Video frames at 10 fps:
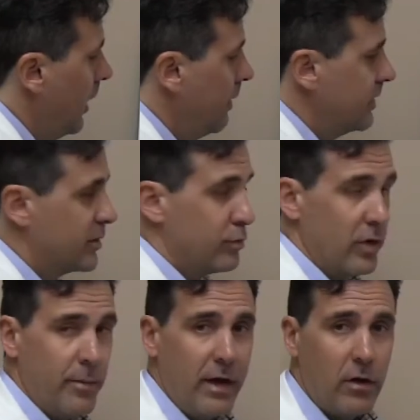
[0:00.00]
They
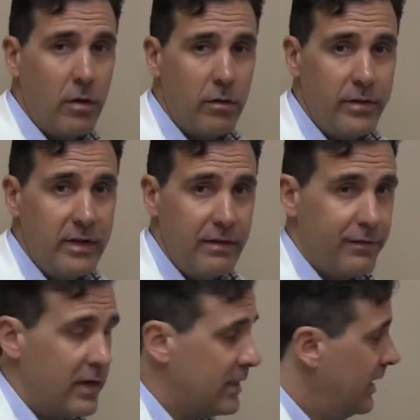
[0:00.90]
spread them out all over the
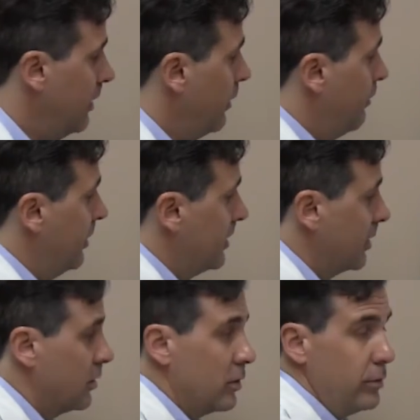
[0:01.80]
defect, and then we put
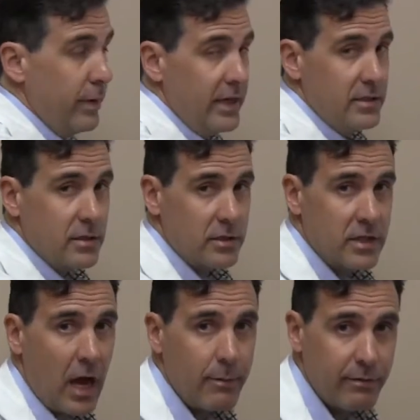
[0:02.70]
the glue base on
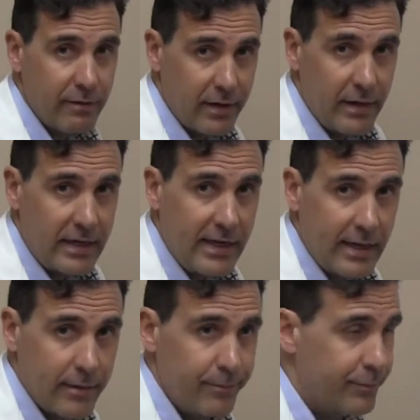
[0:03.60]
top of it
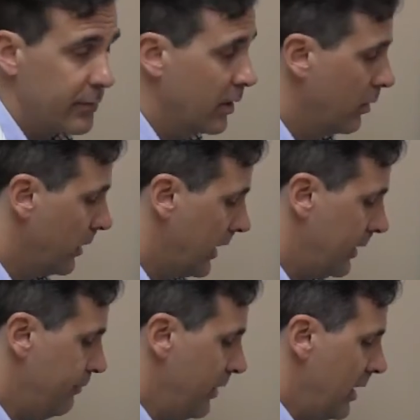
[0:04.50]
again.
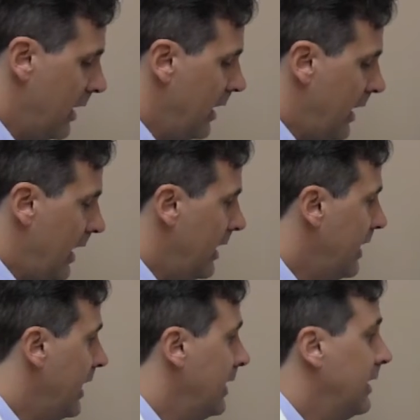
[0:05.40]
Okay,
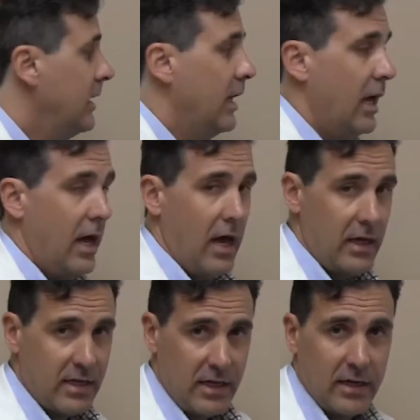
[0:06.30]
and then
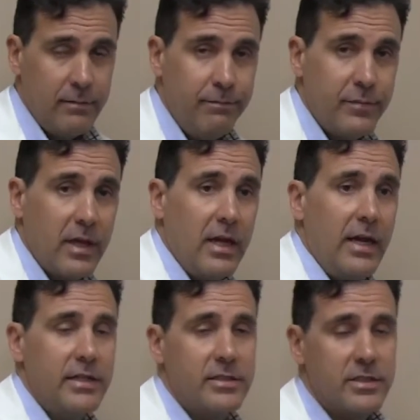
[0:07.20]
again,
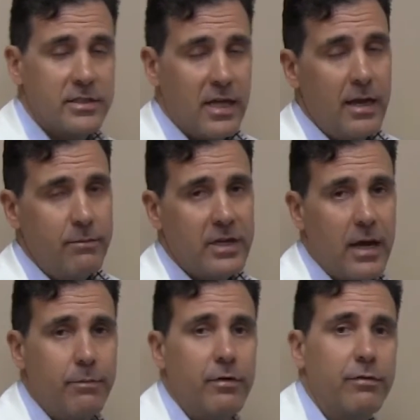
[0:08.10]
it's the same
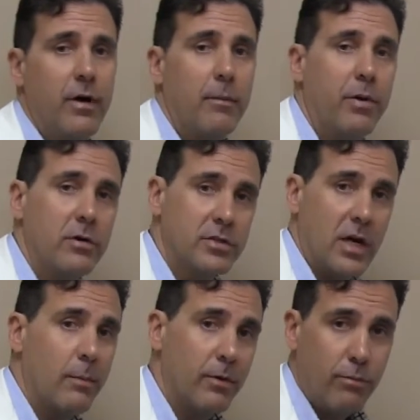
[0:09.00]
type of
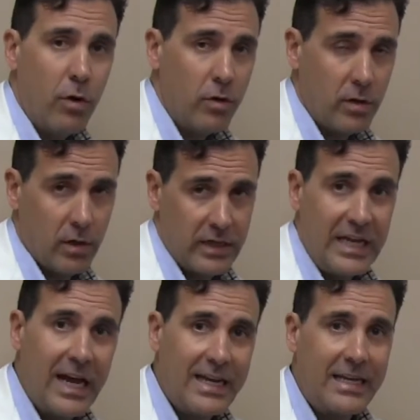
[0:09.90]
post-operative protocol.
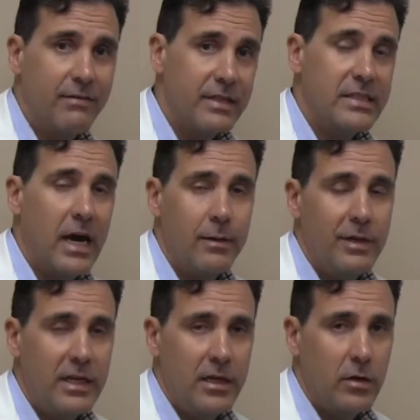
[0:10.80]
You got to give it
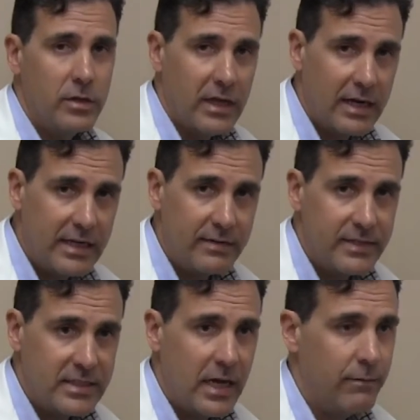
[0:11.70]
time to heal. You got to
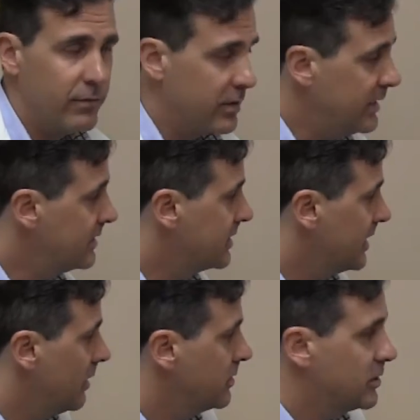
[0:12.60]
give it time for these
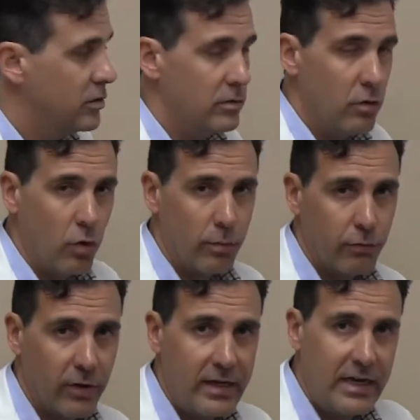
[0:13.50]
cells to
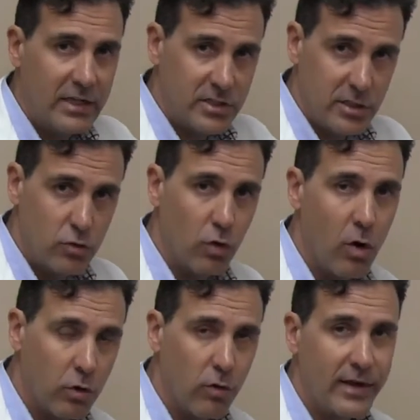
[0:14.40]
incorporate and actually
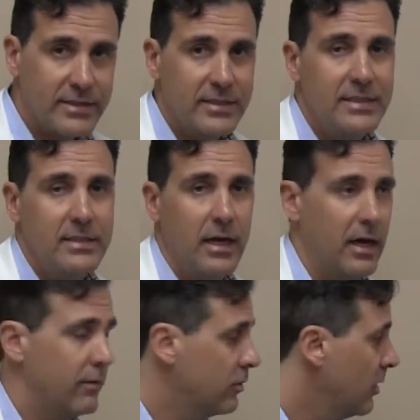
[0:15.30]
grow across
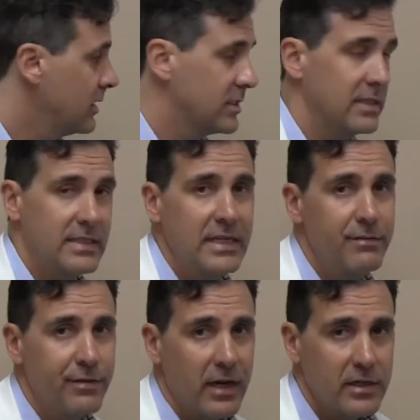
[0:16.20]
the
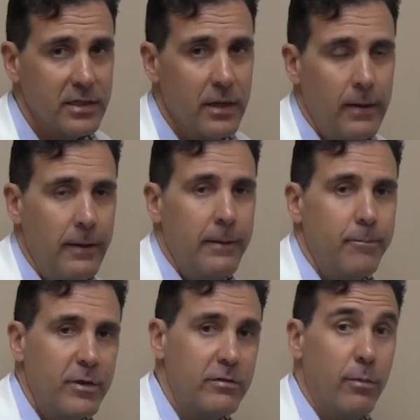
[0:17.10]
defect.
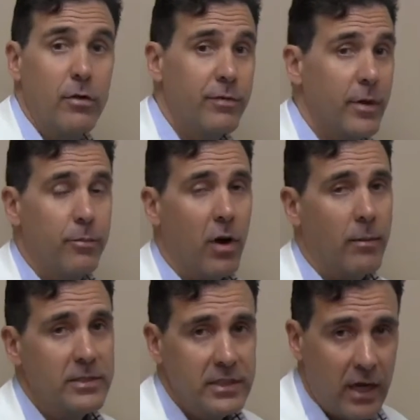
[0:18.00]
These are both very
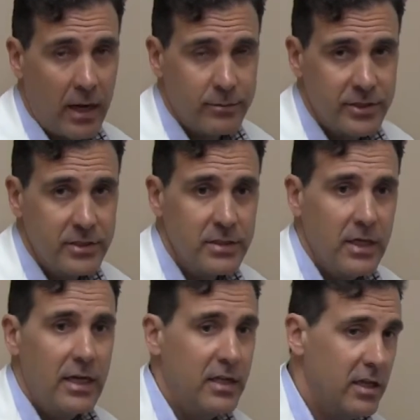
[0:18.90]
promising options.
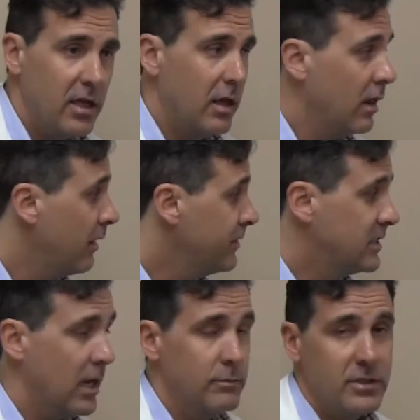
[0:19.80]

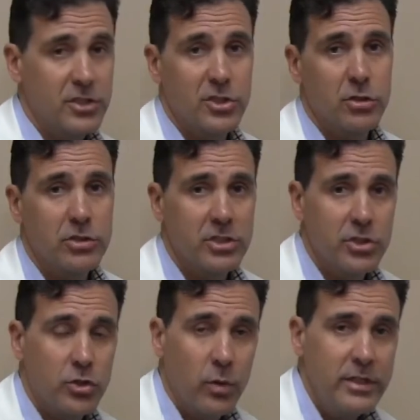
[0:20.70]
Oftentimes it's
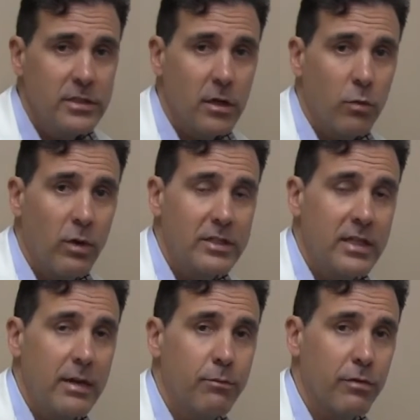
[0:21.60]
surgeon choice on
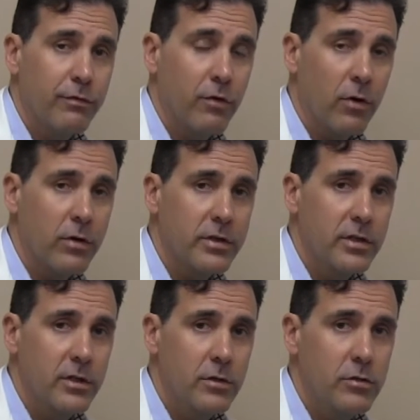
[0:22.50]
what they prefer
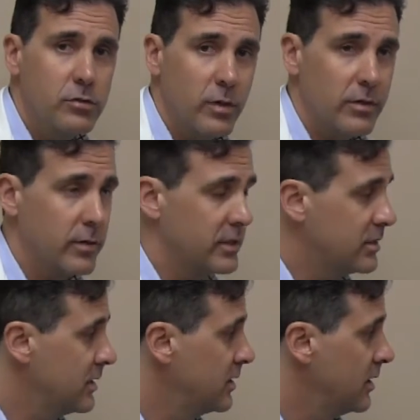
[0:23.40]
to use, whether
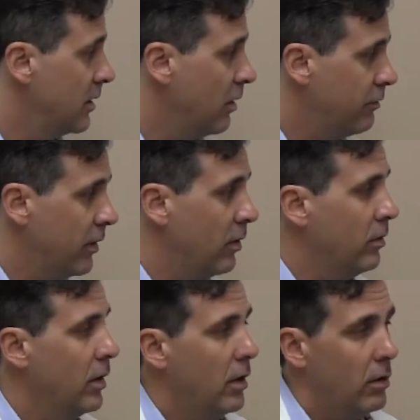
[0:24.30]
it's the
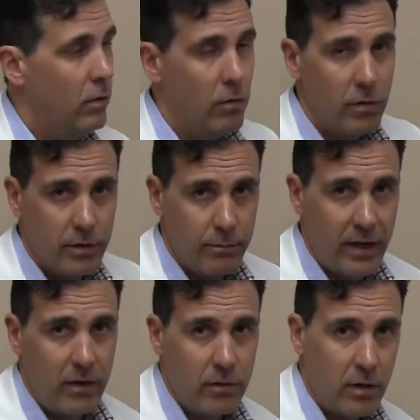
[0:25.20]
DeNovo or the
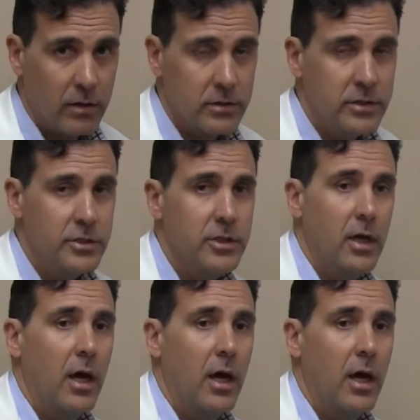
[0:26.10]
BioCartilage.